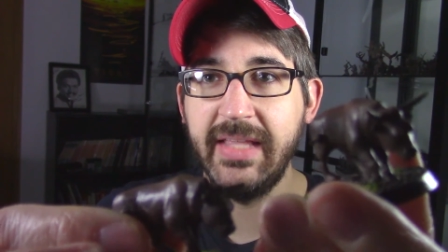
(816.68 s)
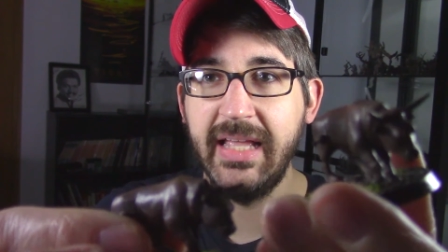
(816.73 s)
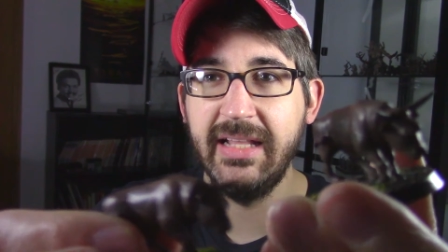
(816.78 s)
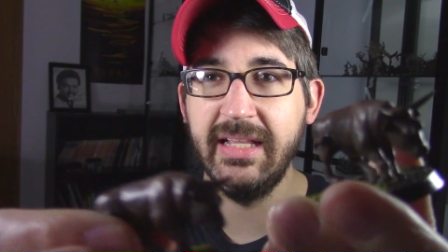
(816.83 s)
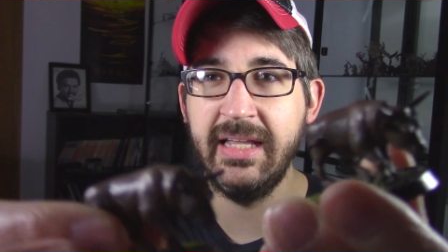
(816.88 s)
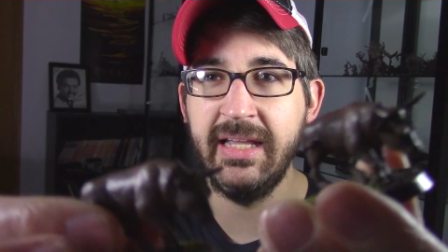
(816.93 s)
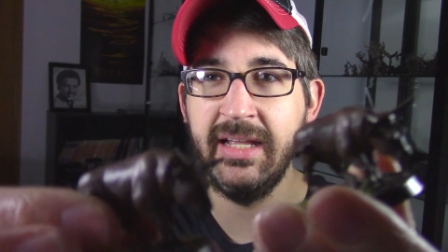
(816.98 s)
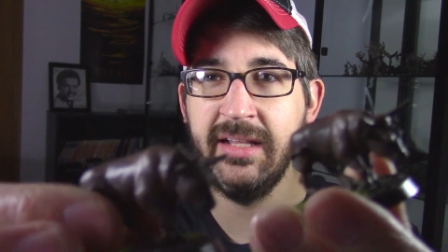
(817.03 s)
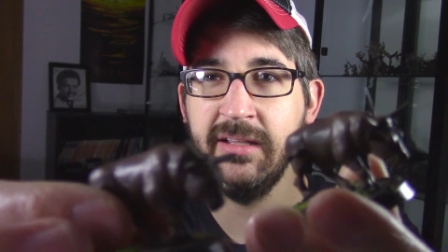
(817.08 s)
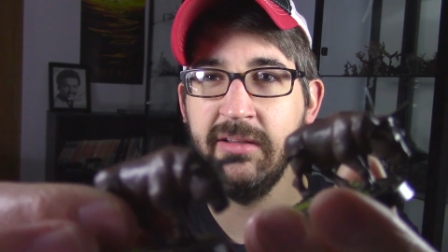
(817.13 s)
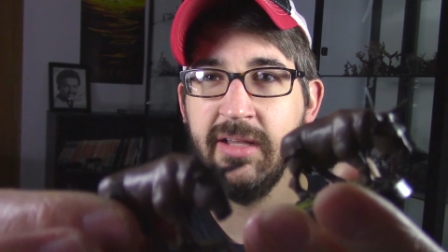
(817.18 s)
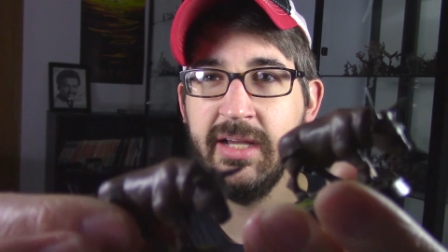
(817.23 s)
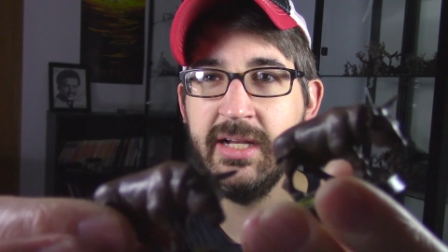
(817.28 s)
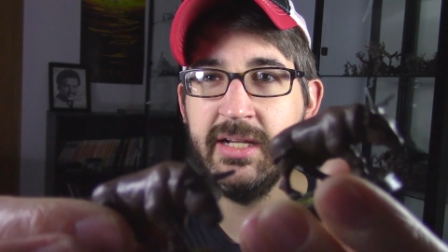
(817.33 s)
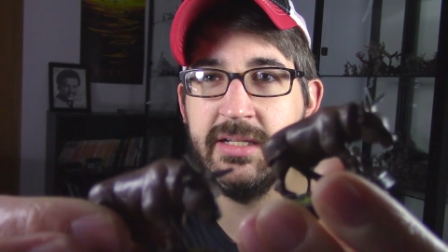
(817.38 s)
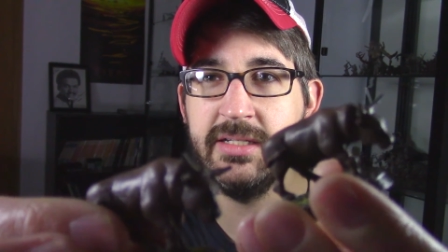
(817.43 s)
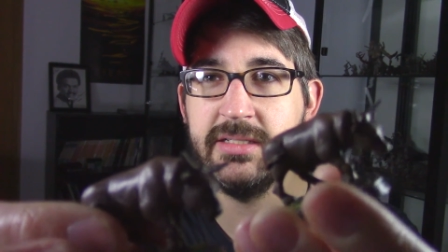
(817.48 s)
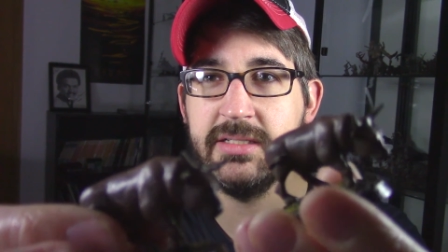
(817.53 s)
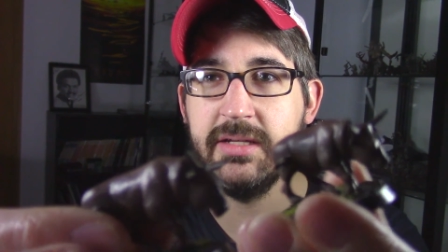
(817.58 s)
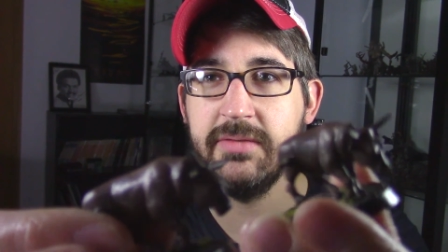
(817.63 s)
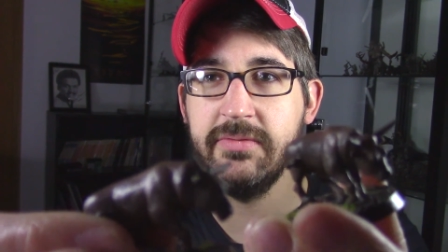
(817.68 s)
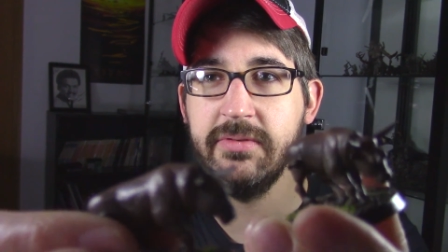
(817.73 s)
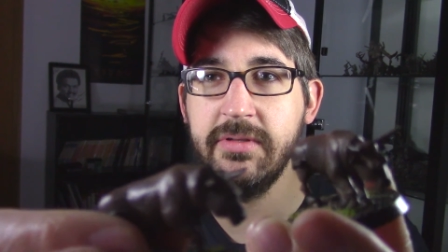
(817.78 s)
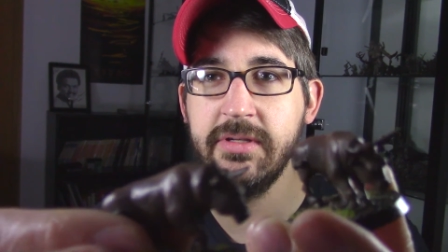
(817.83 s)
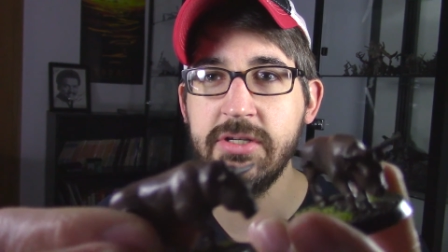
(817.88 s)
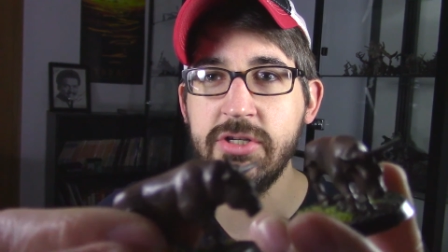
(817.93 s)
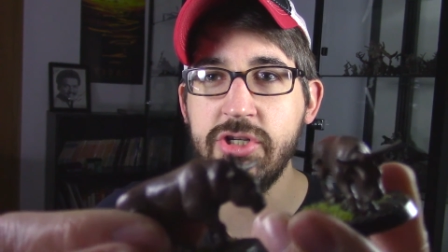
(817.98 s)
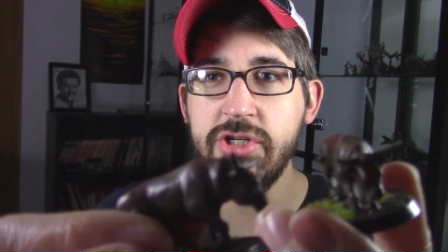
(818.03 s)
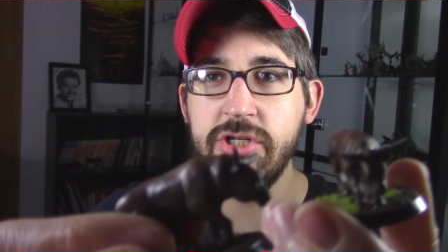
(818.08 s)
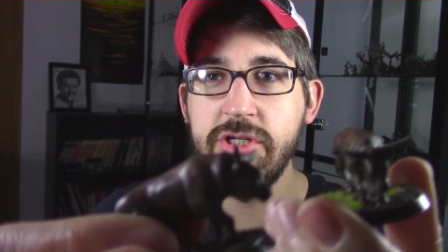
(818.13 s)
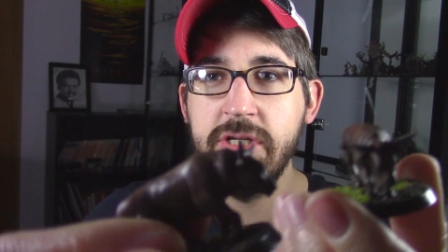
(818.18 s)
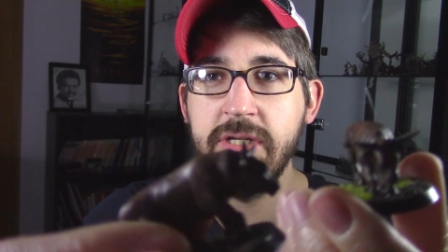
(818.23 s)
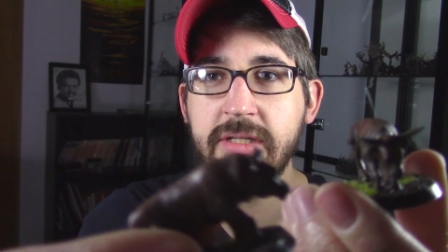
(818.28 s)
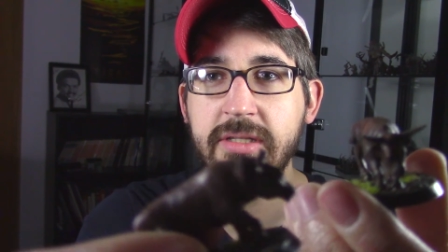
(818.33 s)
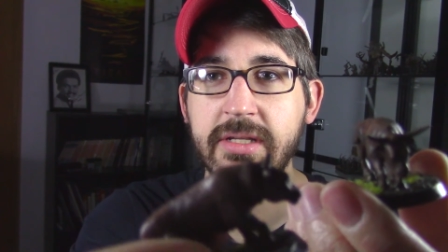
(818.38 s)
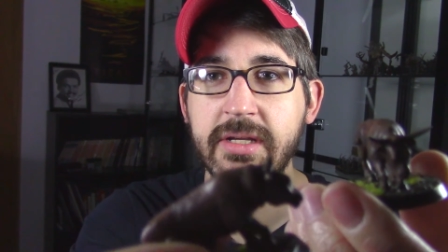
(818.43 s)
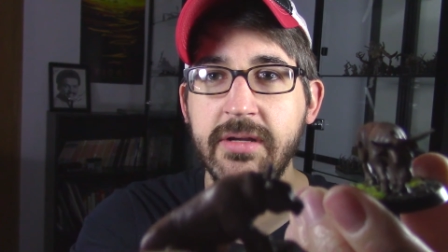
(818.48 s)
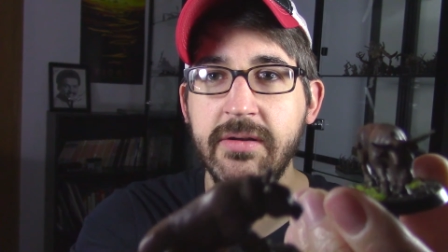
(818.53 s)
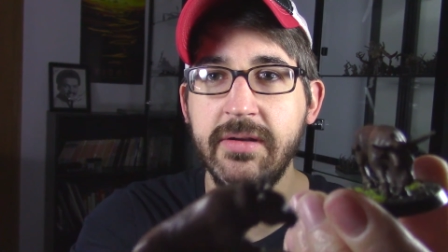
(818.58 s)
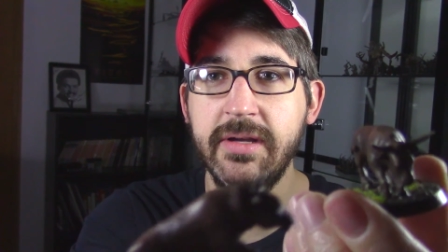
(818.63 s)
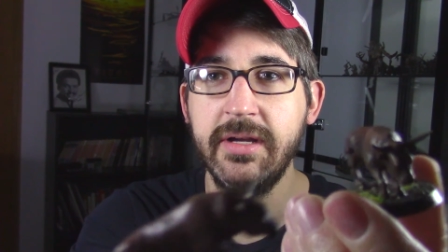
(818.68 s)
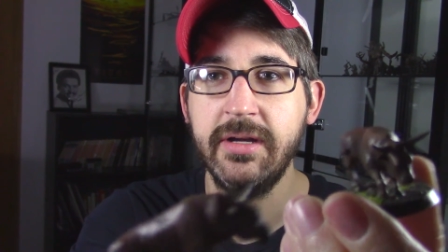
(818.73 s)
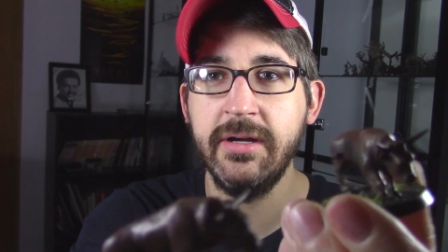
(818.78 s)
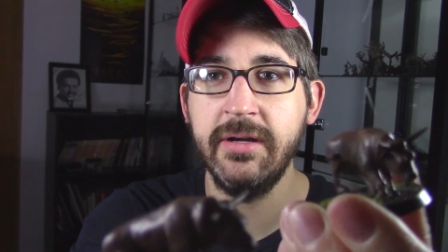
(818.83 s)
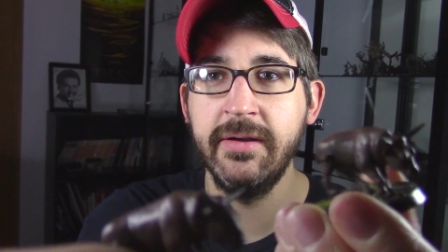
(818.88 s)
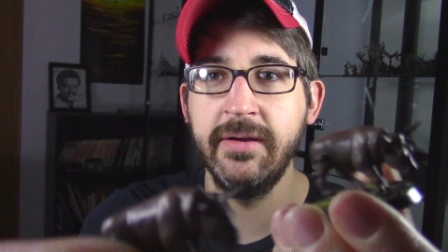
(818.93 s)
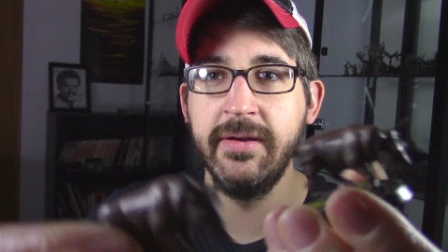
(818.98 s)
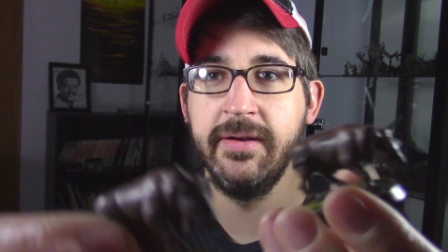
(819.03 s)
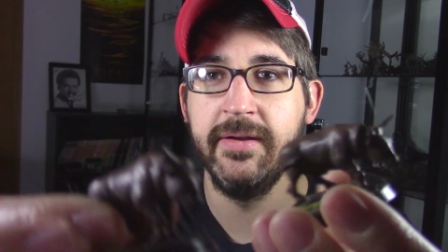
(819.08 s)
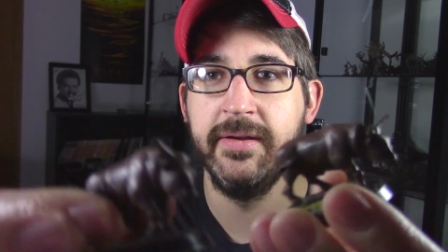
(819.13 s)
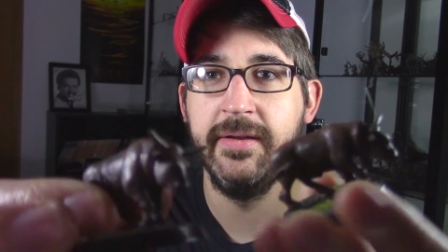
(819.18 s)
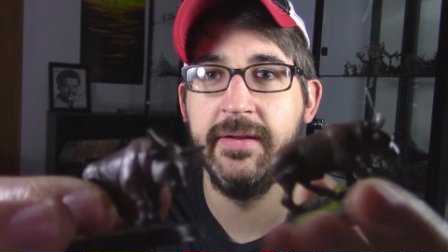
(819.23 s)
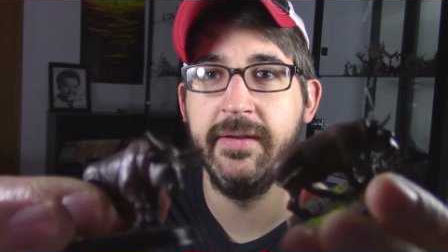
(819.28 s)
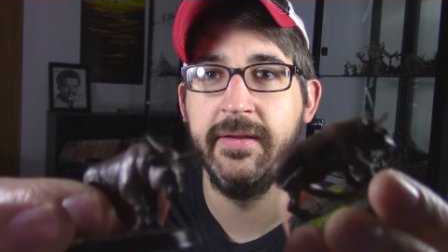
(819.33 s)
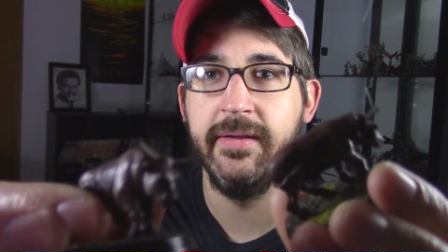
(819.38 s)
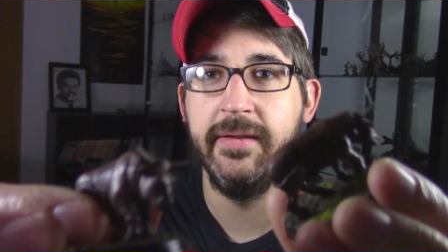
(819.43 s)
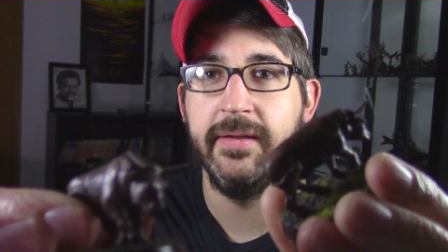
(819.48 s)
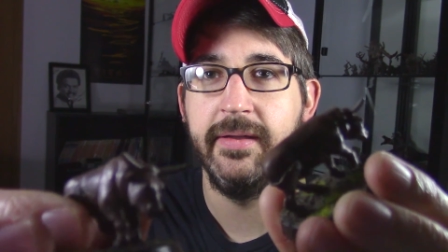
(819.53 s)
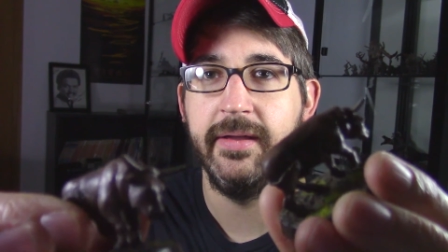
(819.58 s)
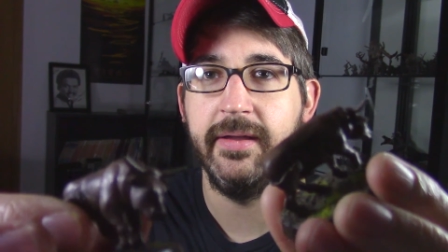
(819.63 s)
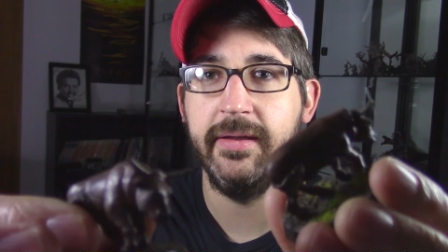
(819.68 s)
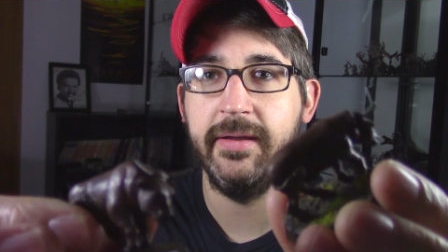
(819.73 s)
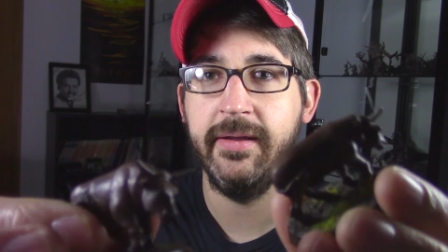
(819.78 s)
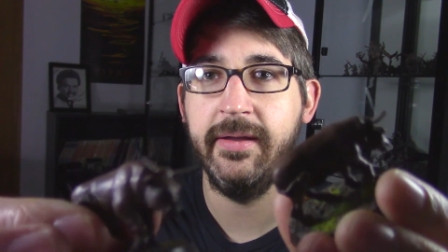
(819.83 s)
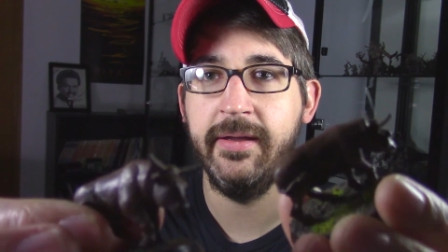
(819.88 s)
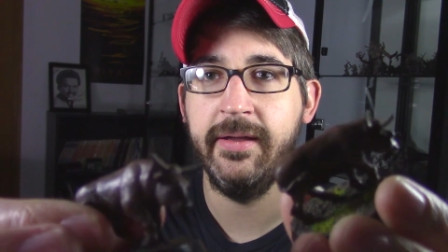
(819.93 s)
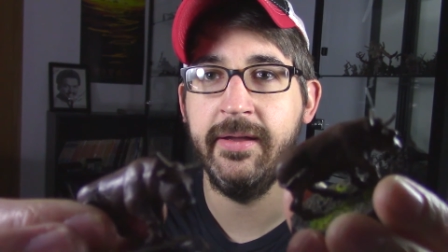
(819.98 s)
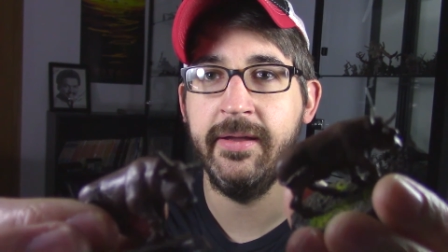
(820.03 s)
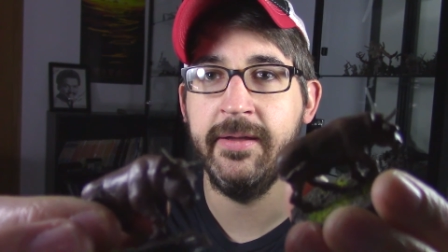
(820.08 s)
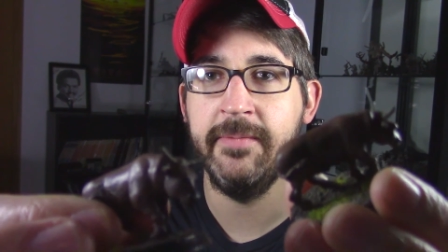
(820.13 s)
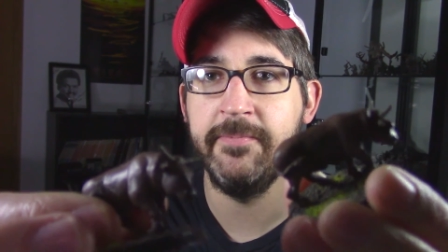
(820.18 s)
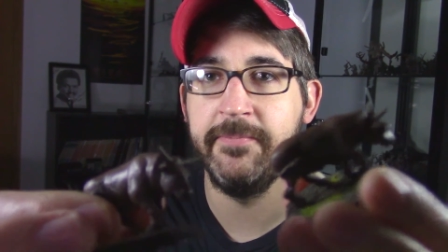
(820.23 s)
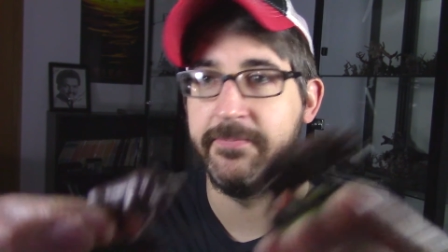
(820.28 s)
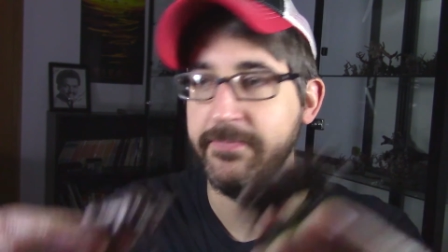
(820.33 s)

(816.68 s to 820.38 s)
Yeah, the lighting is definitely shit down here. And